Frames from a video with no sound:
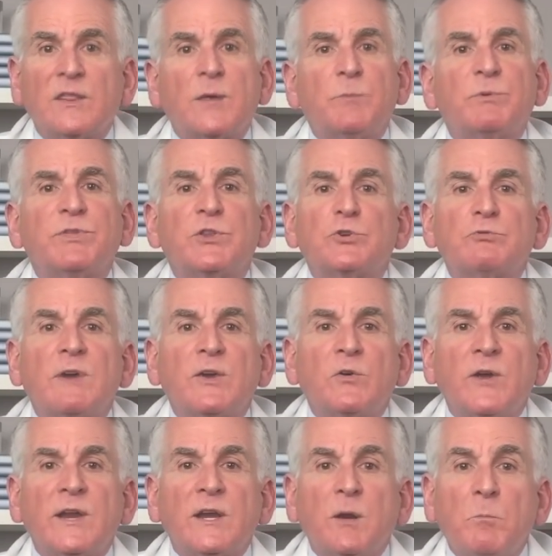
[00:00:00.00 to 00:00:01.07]
they put the
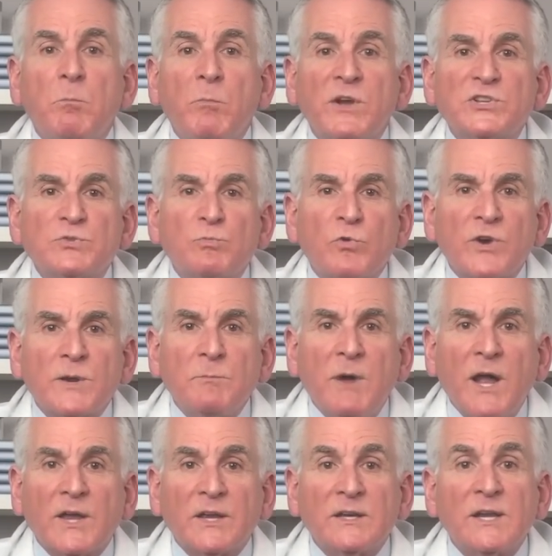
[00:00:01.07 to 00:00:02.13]
tretinoin in a much more
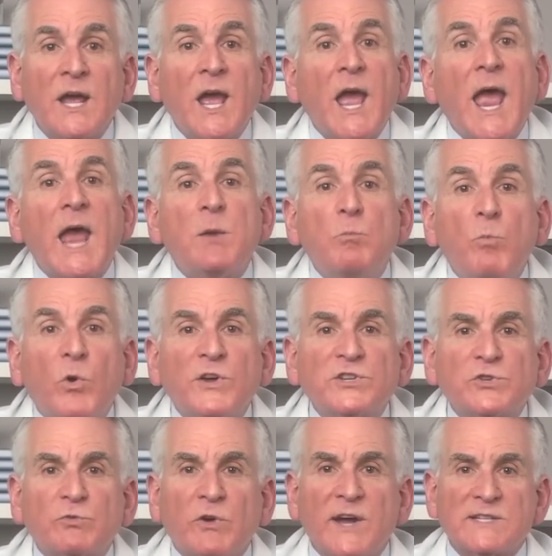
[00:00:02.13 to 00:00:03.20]
emollient and
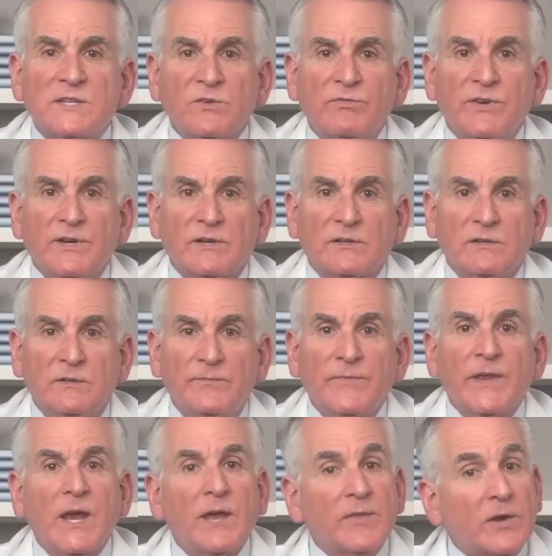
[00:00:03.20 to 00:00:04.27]
moisturizing vehicle,
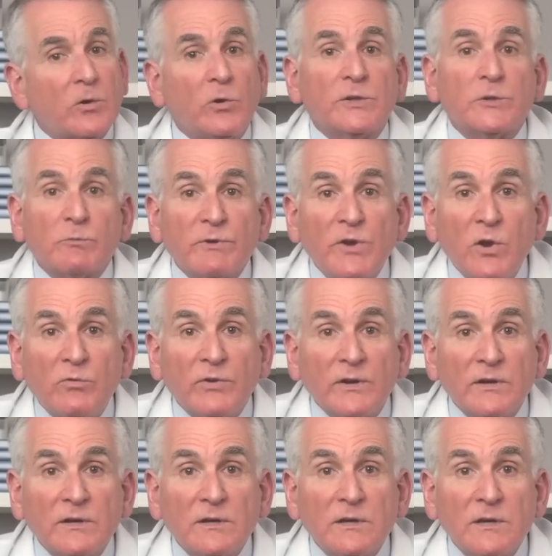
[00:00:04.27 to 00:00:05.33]
and they called it
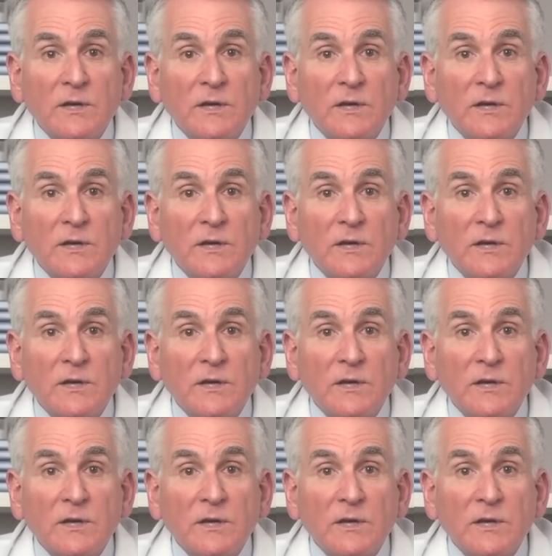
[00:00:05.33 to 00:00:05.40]
Renova.